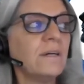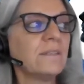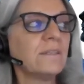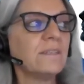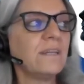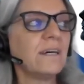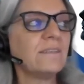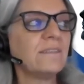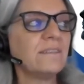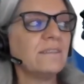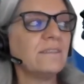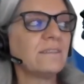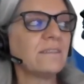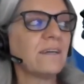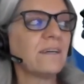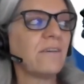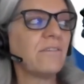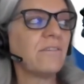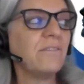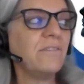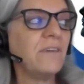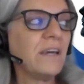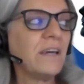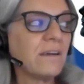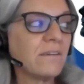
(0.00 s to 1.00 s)
that is a
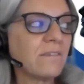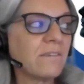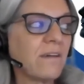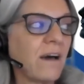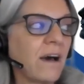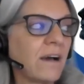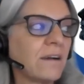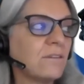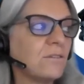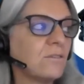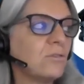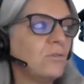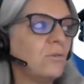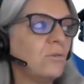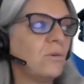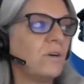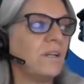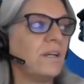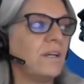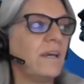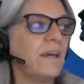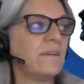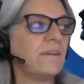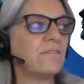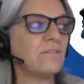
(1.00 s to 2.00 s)
think tank to
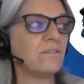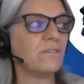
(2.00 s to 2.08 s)
create